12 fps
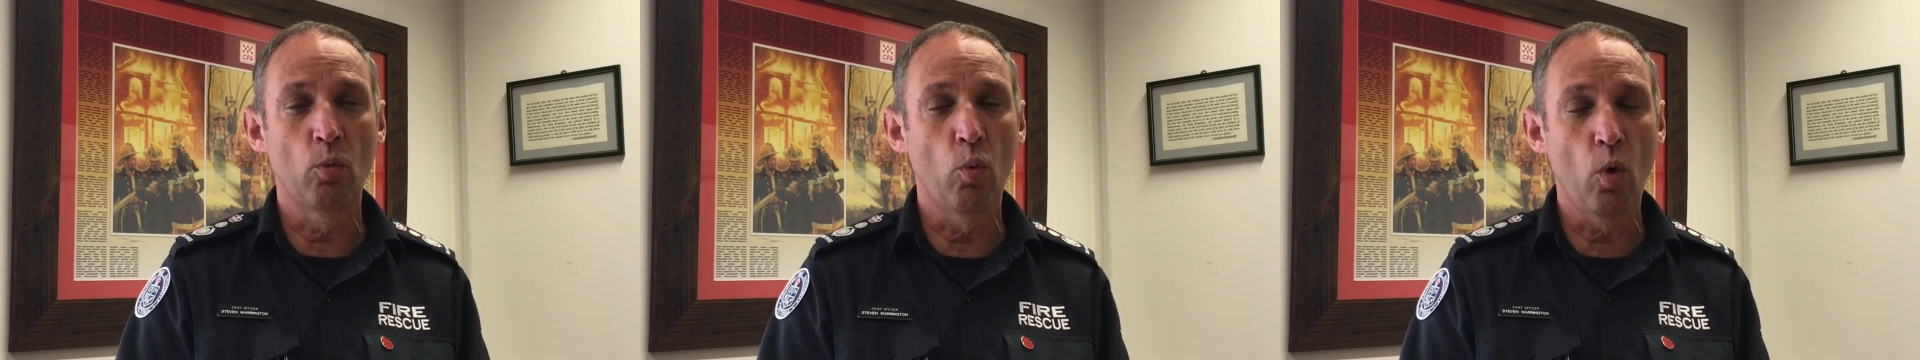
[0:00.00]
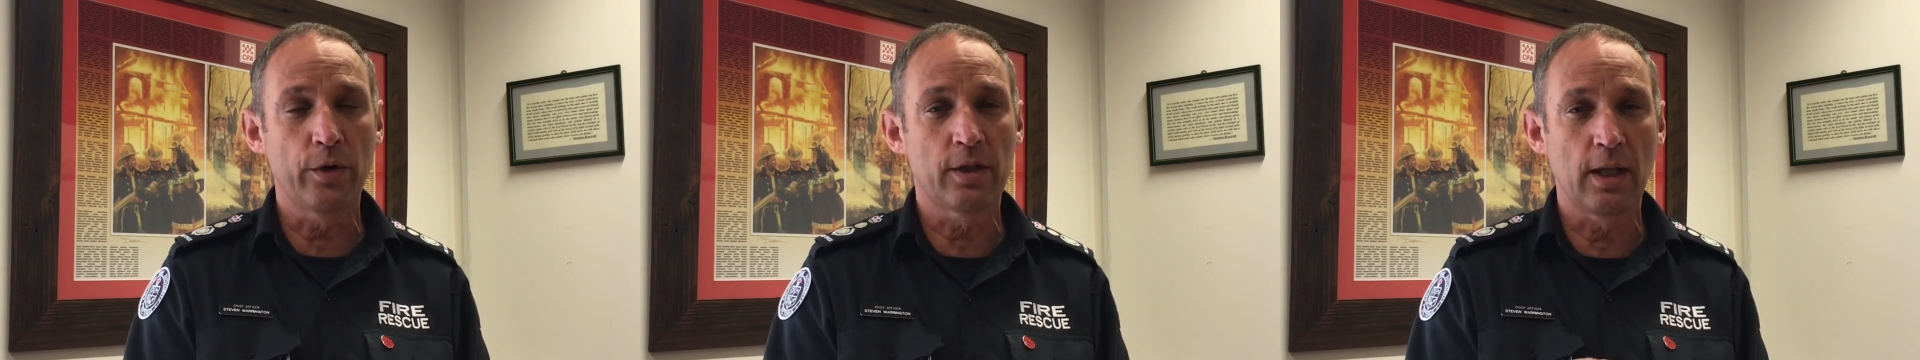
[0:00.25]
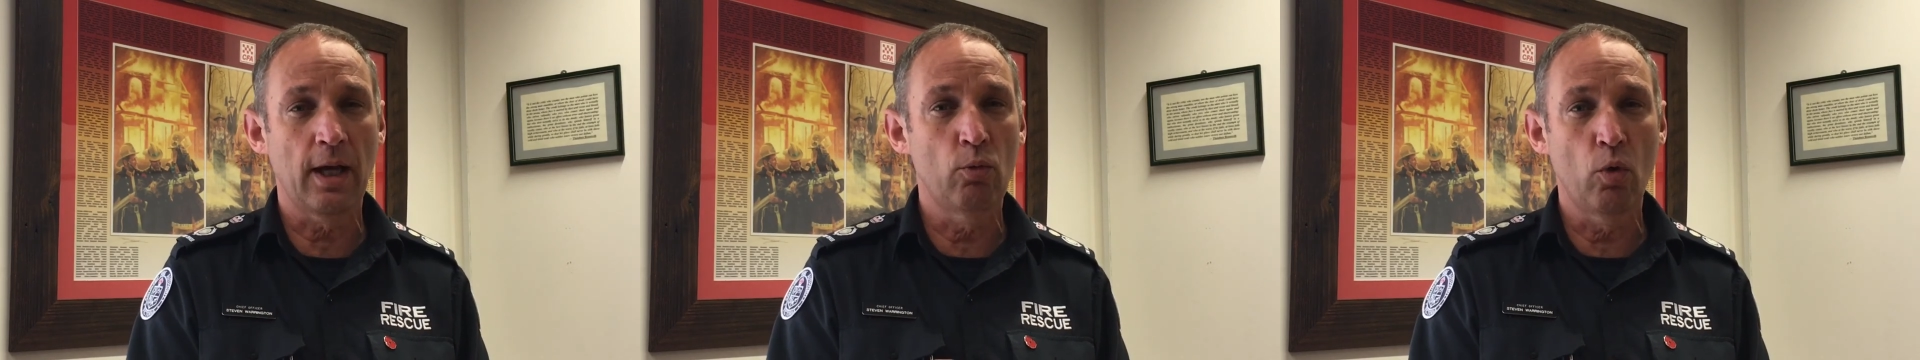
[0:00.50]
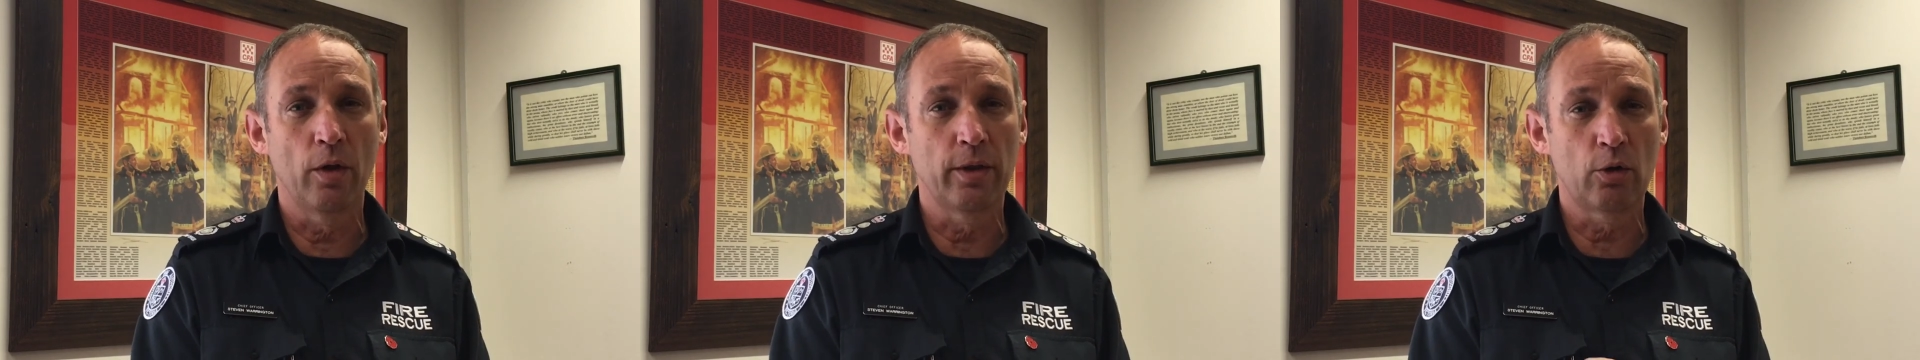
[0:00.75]
what do they
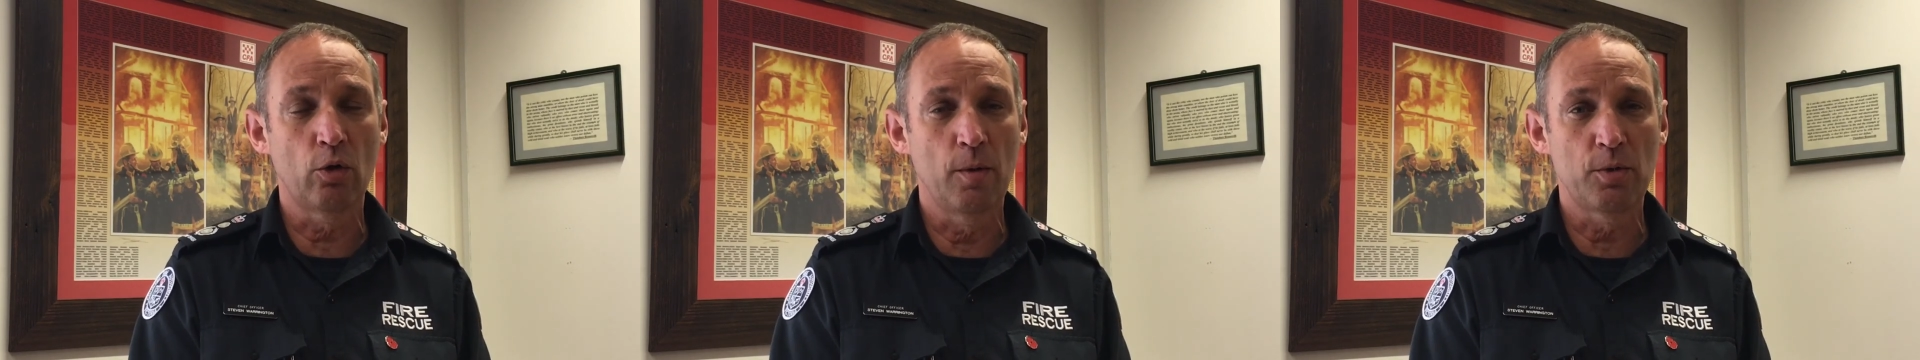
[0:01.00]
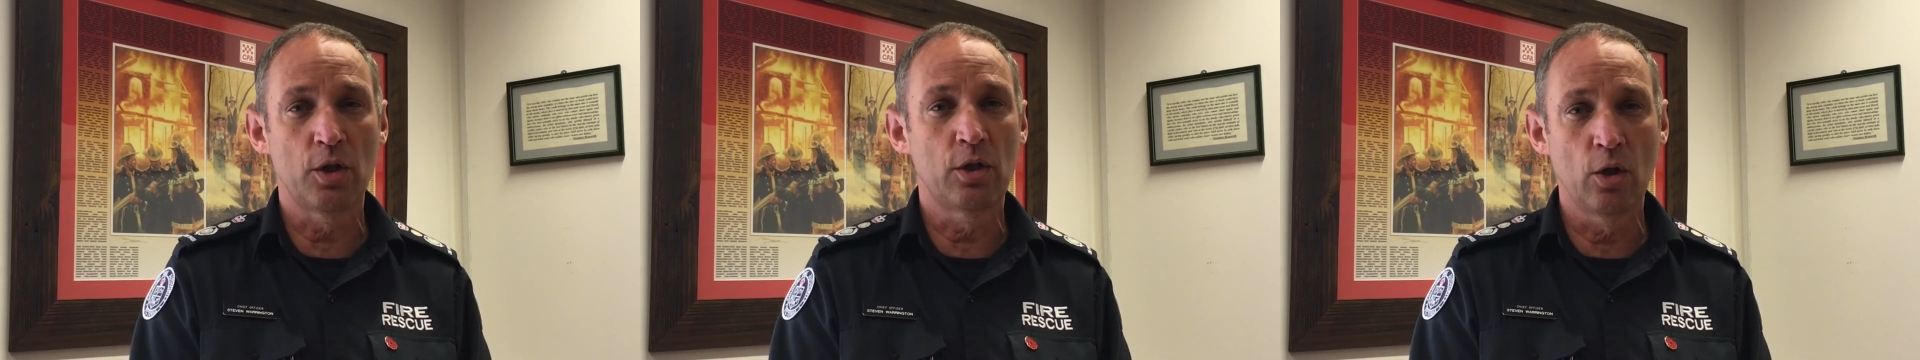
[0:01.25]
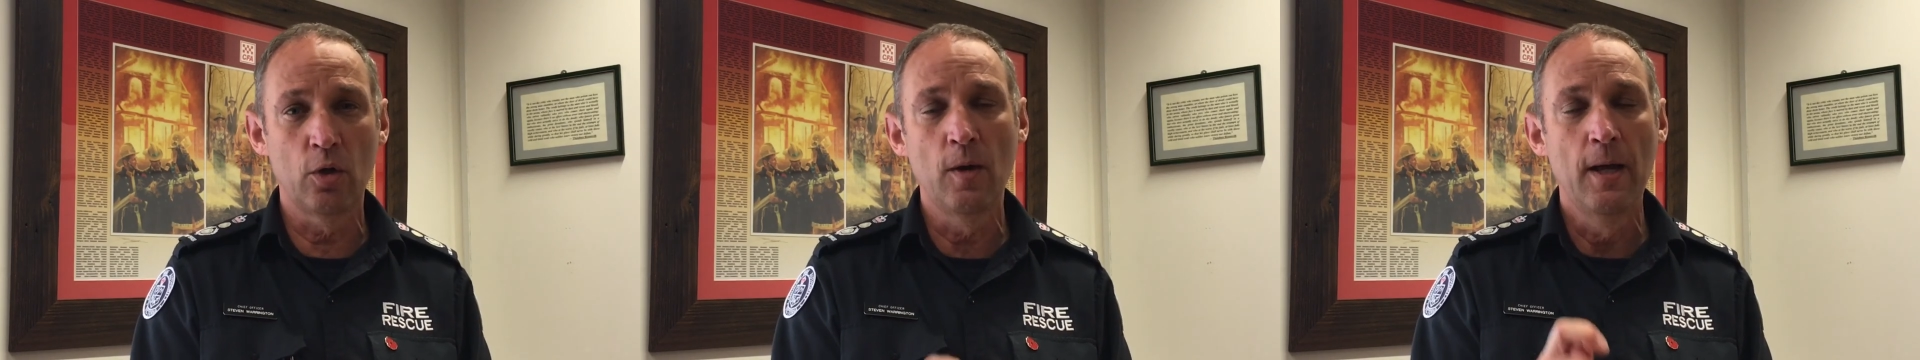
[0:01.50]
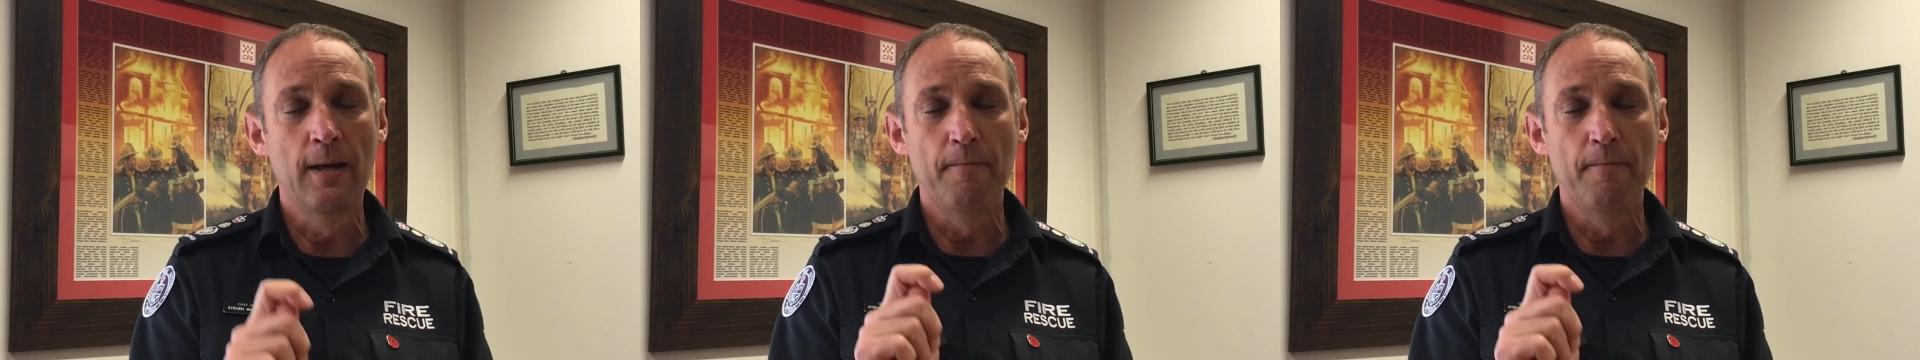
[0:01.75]
want the groups to do